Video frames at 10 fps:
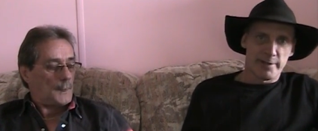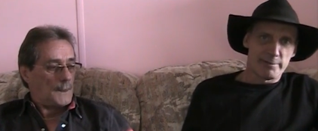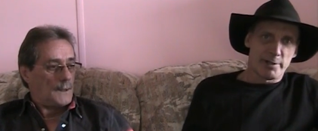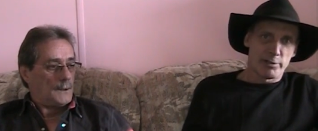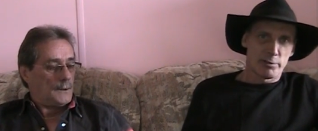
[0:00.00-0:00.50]
Speaker 1: into
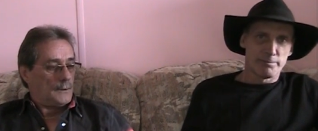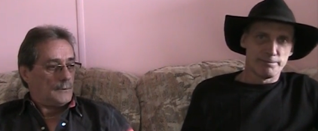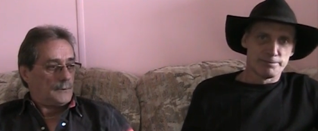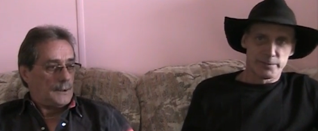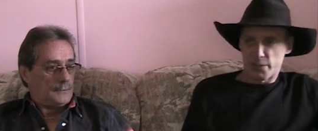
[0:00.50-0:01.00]
my home.
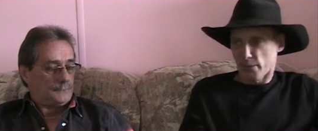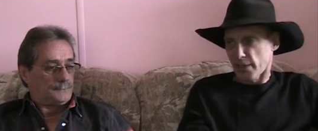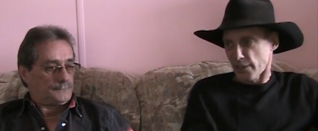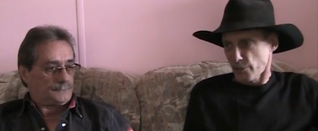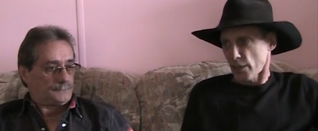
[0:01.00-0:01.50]
Yeah. The one
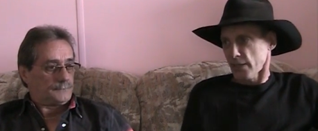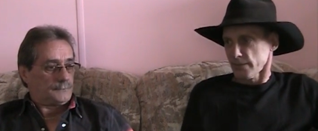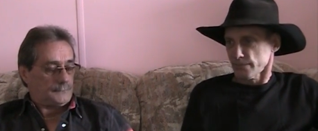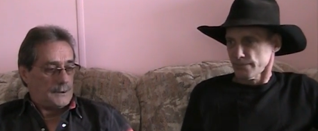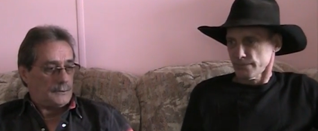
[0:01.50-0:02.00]
I shot.
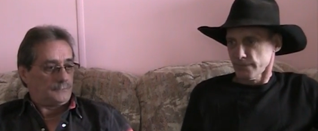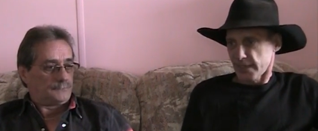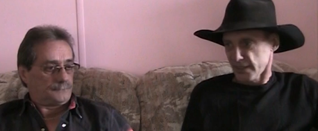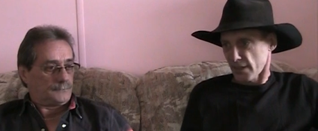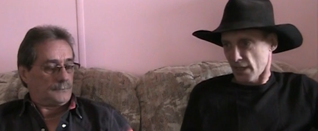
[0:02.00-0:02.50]
Yeah.
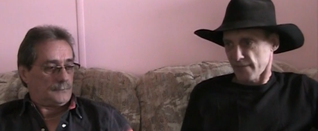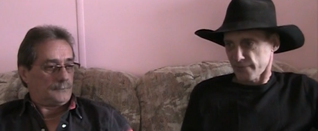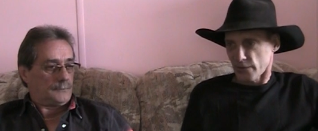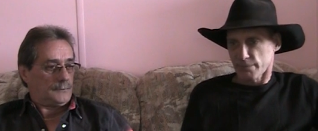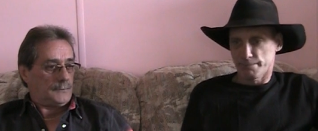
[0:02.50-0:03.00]
In the left
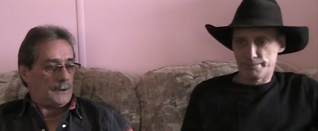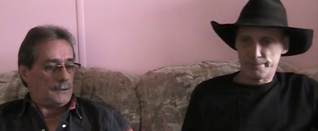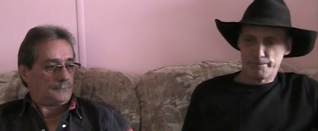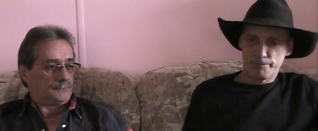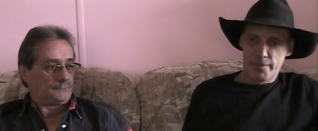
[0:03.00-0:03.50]
arm. Yeah.
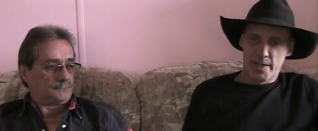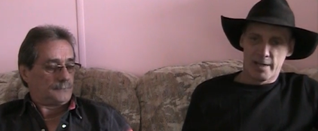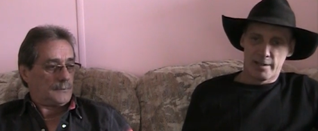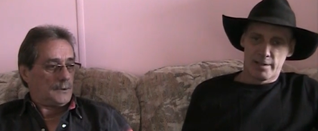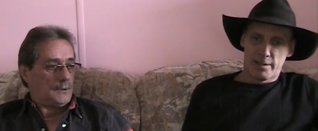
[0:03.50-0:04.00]

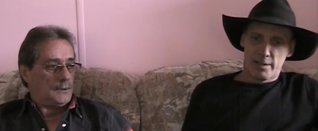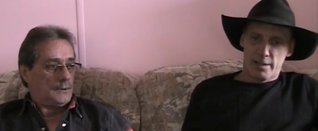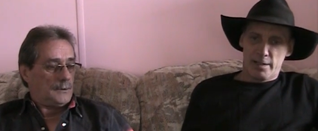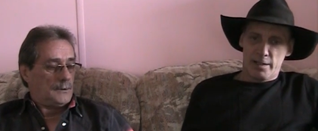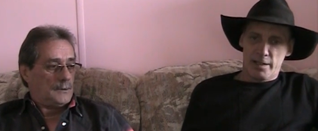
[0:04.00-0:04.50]

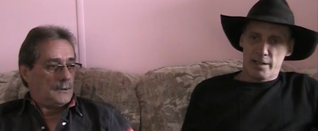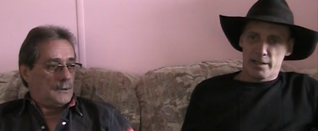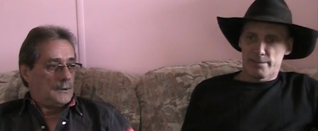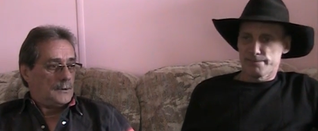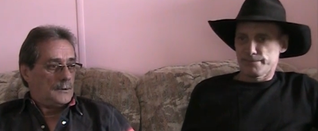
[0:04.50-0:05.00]

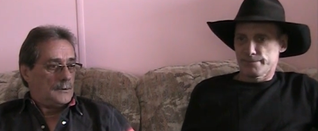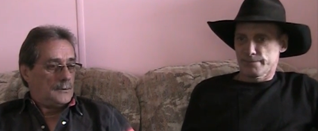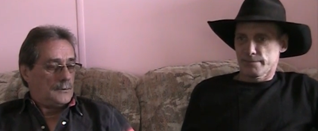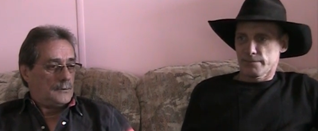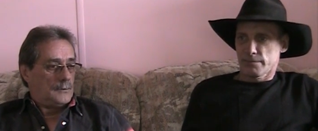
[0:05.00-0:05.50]
Uh,
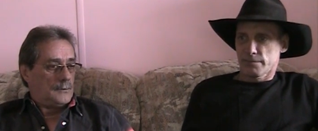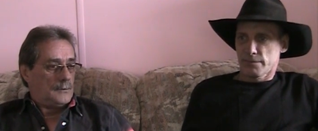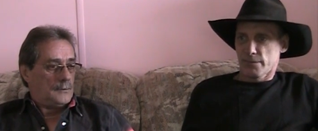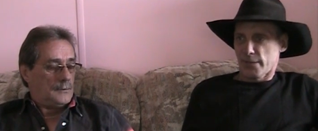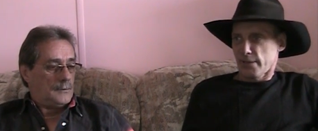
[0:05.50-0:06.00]

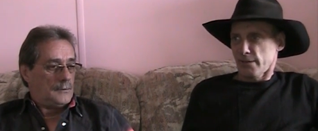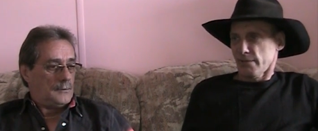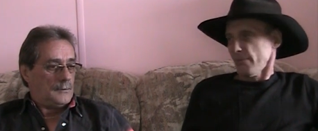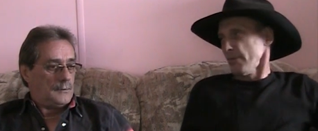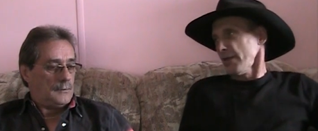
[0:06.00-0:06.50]
when I,
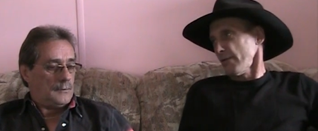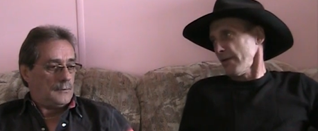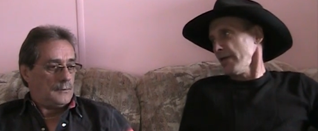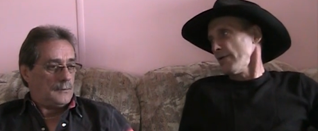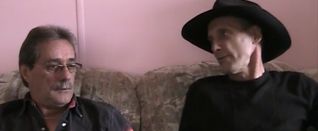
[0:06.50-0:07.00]
when I
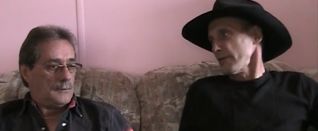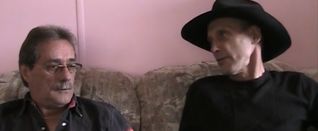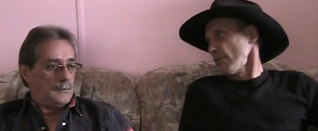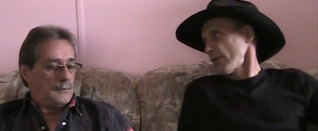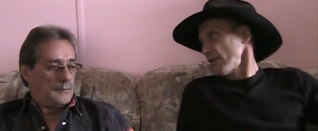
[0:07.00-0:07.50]
ran out the
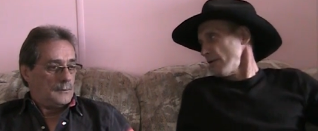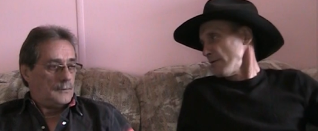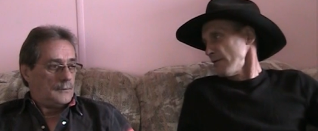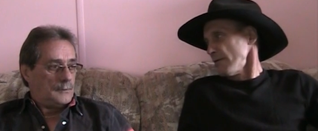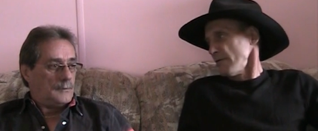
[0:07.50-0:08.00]
door,
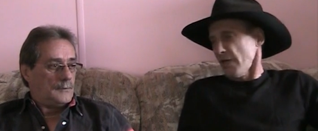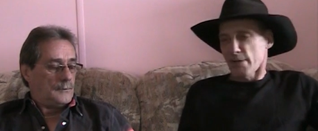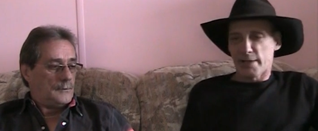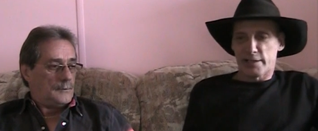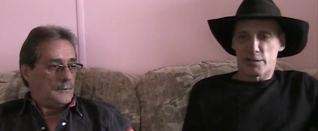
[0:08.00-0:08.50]
I
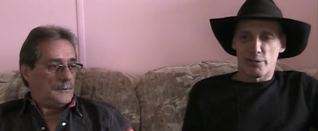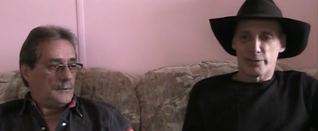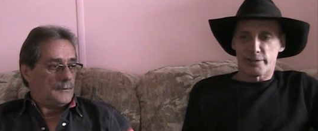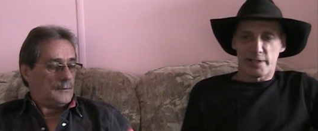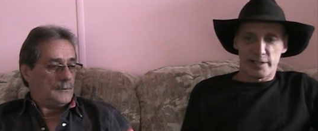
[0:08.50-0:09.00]
went to close
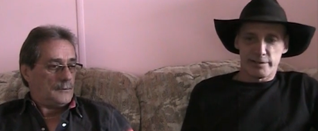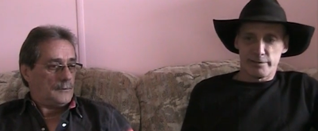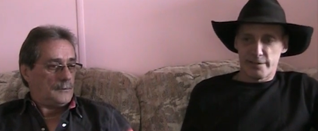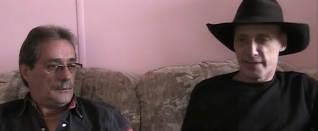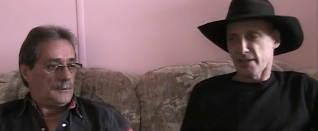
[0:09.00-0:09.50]
the gun,
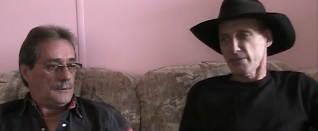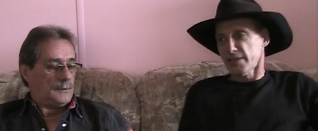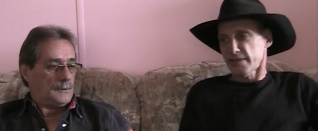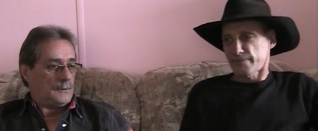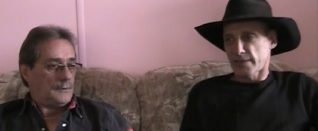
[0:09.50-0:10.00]
and it was a
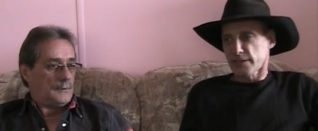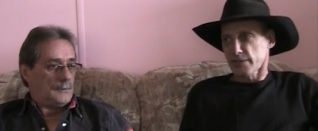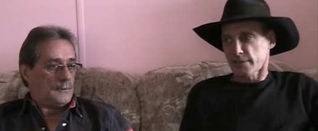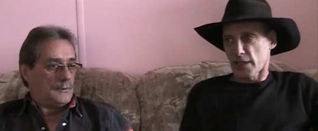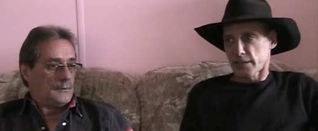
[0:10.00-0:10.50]

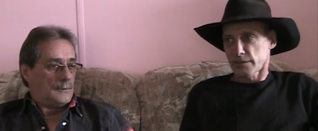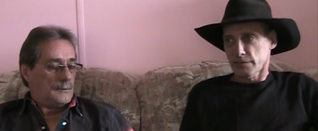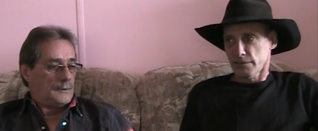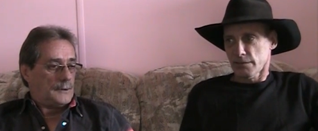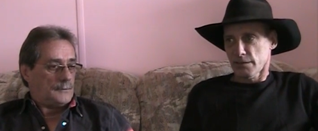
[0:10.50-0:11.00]
defuncted gun.
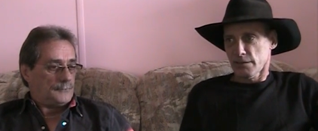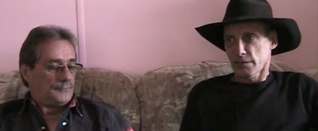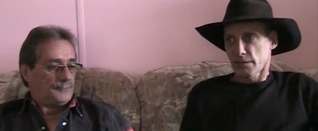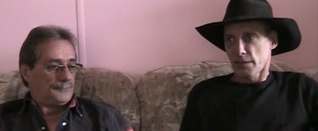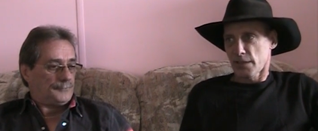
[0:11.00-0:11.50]
Yeah.
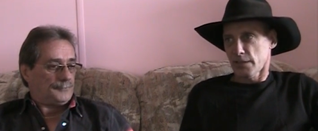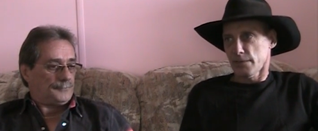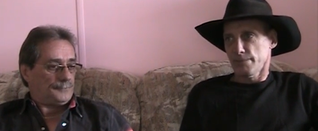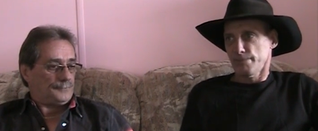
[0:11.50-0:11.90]
Uh,